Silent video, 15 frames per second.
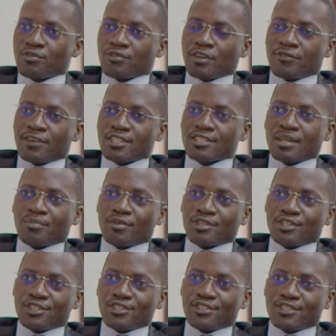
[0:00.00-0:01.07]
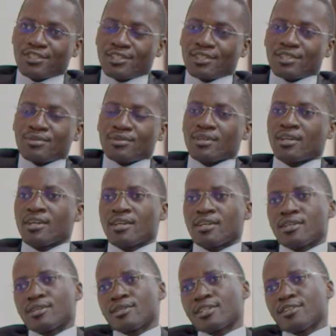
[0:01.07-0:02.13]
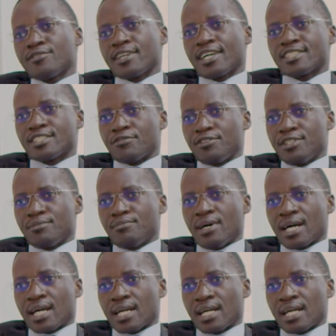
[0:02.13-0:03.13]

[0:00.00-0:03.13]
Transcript: The first support is giving us a feedback.